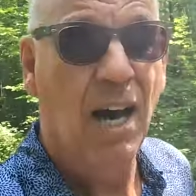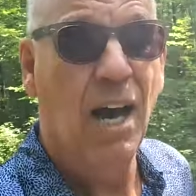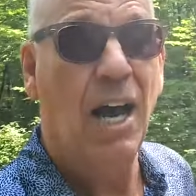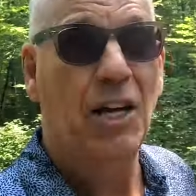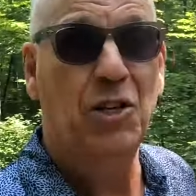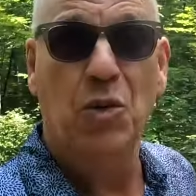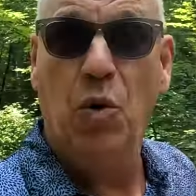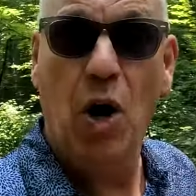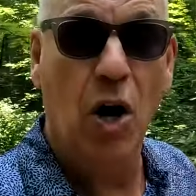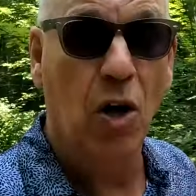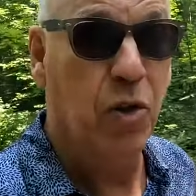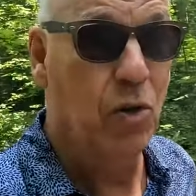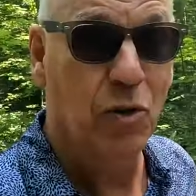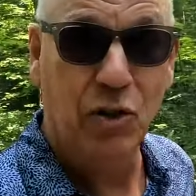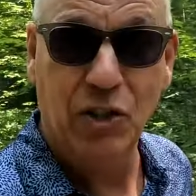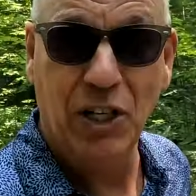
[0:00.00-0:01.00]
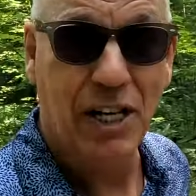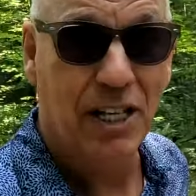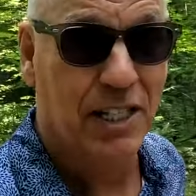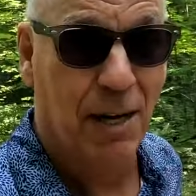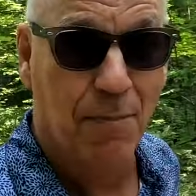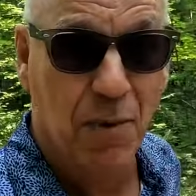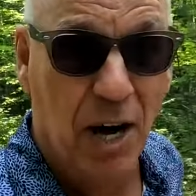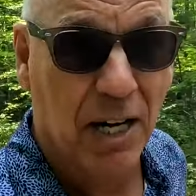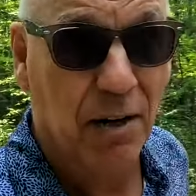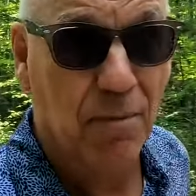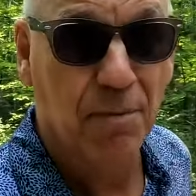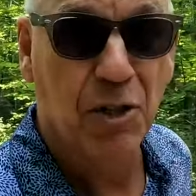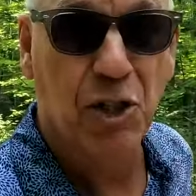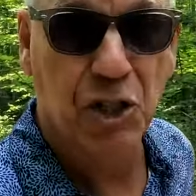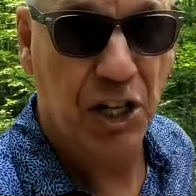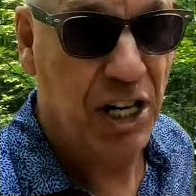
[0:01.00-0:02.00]
I do all those things. I'm not a
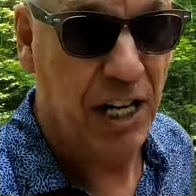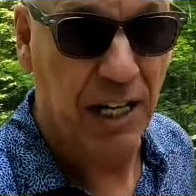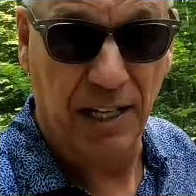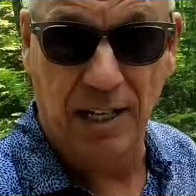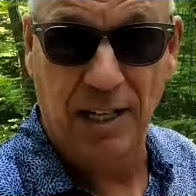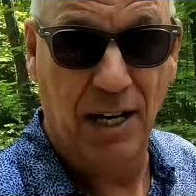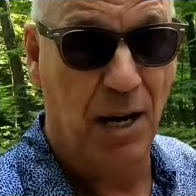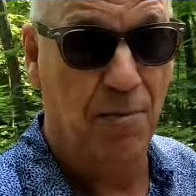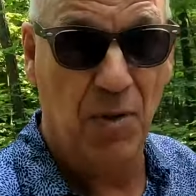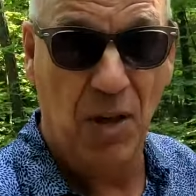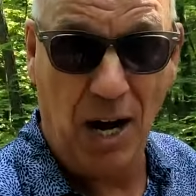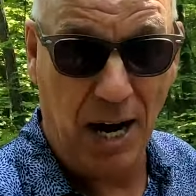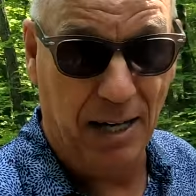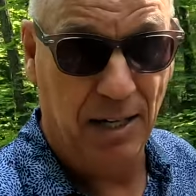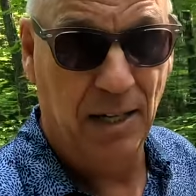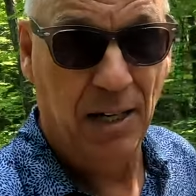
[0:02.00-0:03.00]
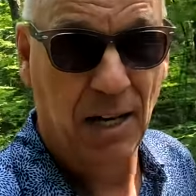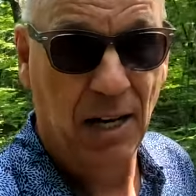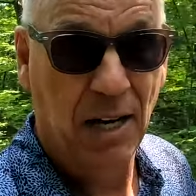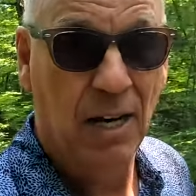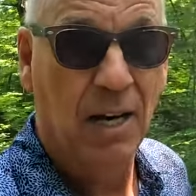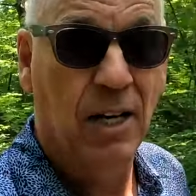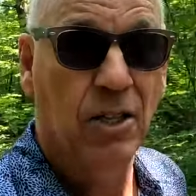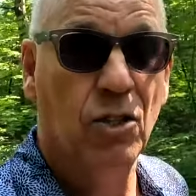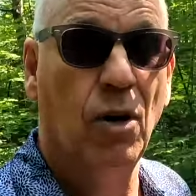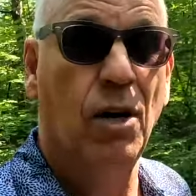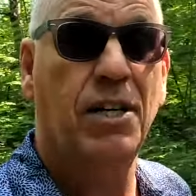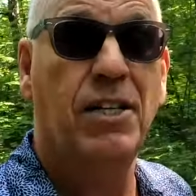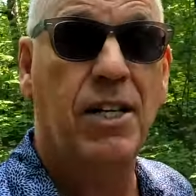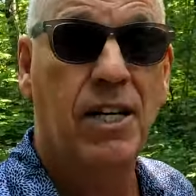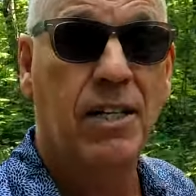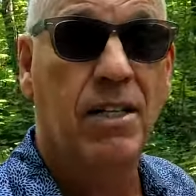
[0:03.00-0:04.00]
machine, I'm not. So I
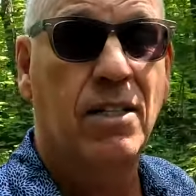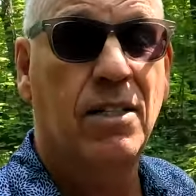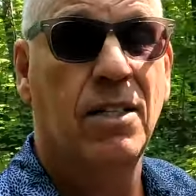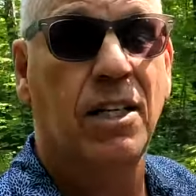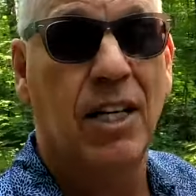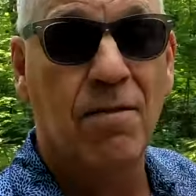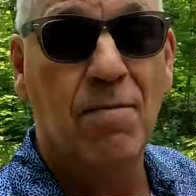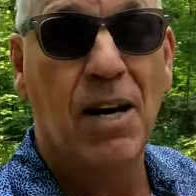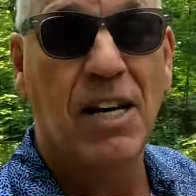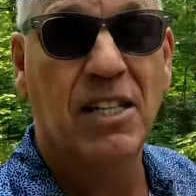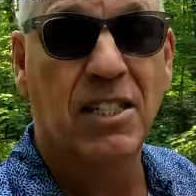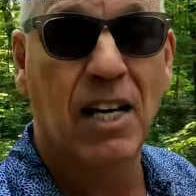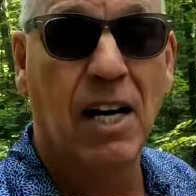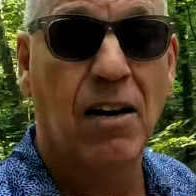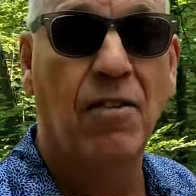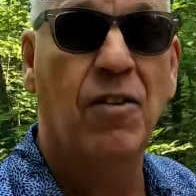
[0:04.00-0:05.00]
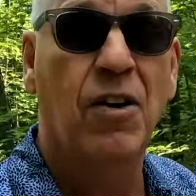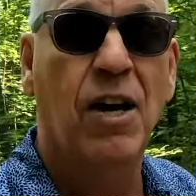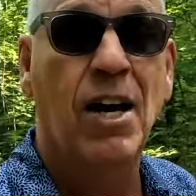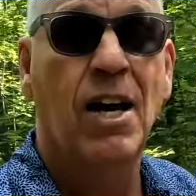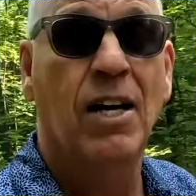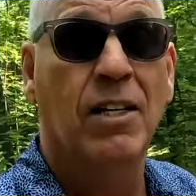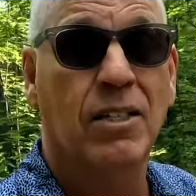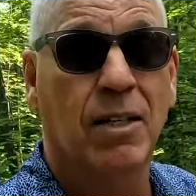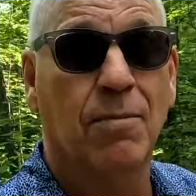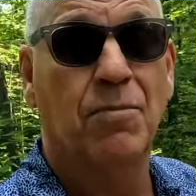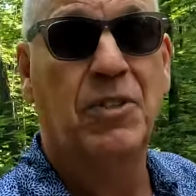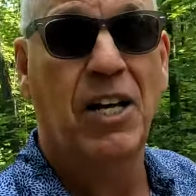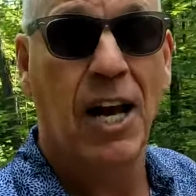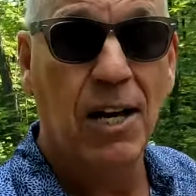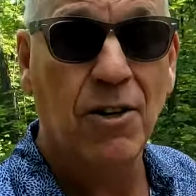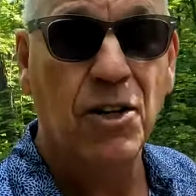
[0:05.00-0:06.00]
need to give myself some
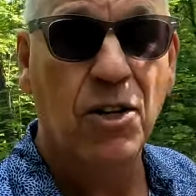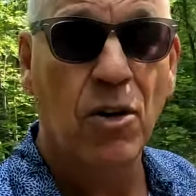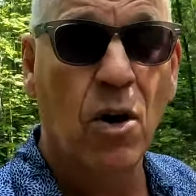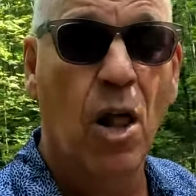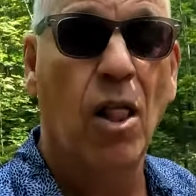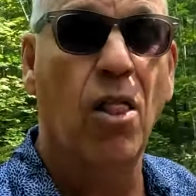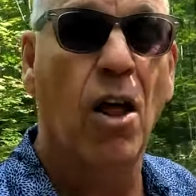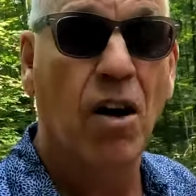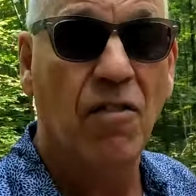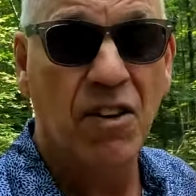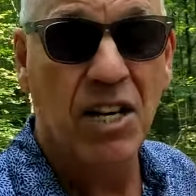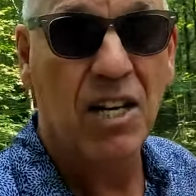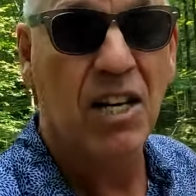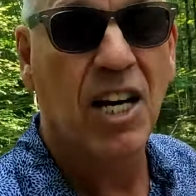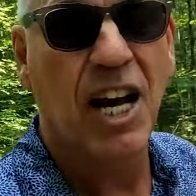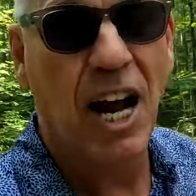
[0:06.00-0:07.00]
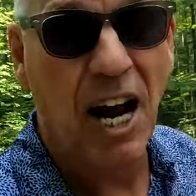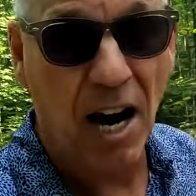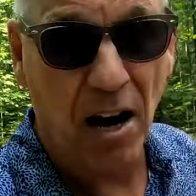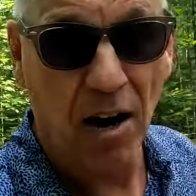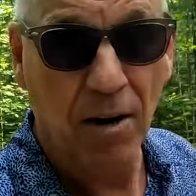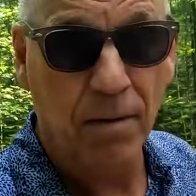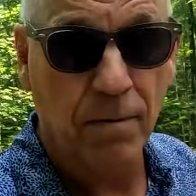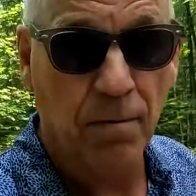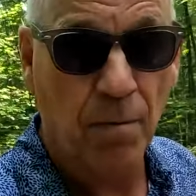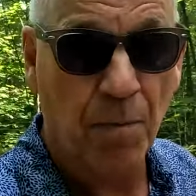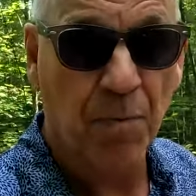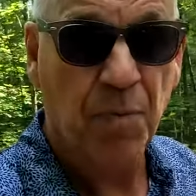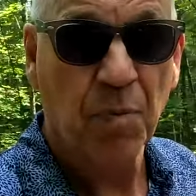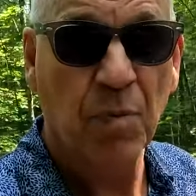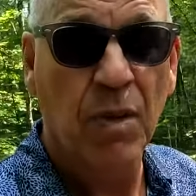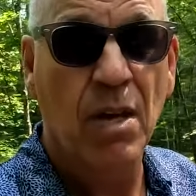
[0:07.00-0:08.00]
tender, loving care
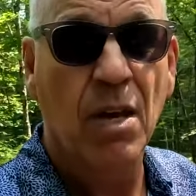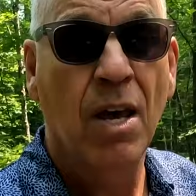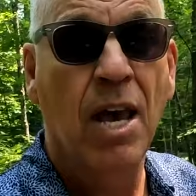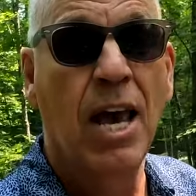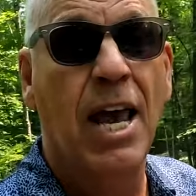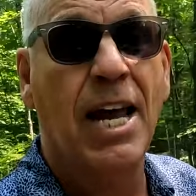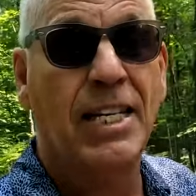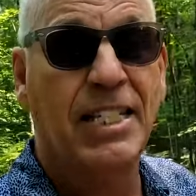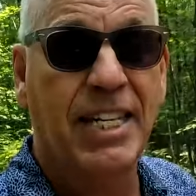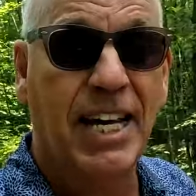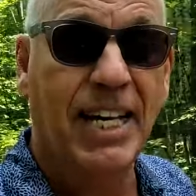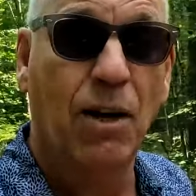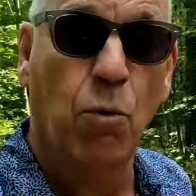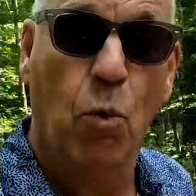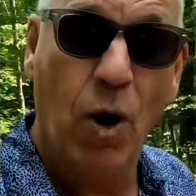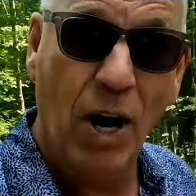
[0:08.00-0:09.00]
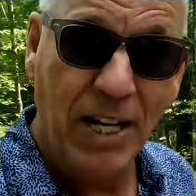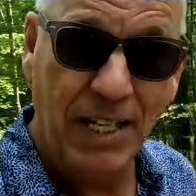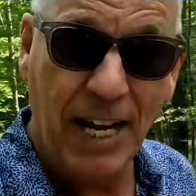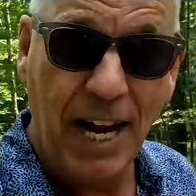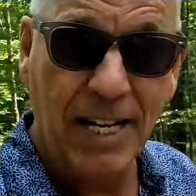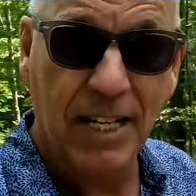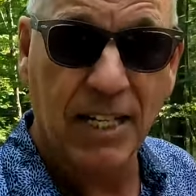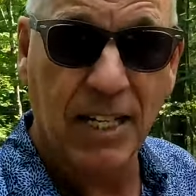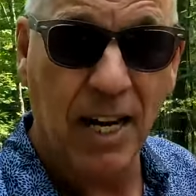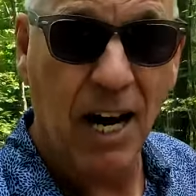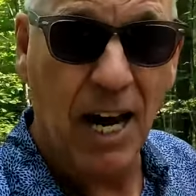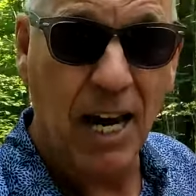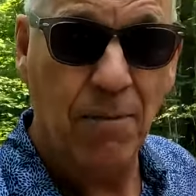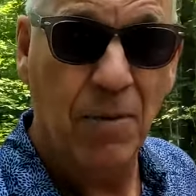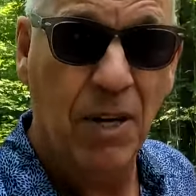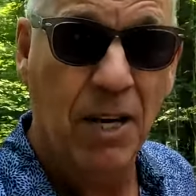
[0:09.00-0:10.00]
and take it one day at a
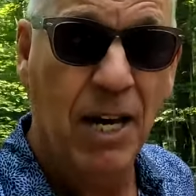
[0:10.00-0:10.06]
time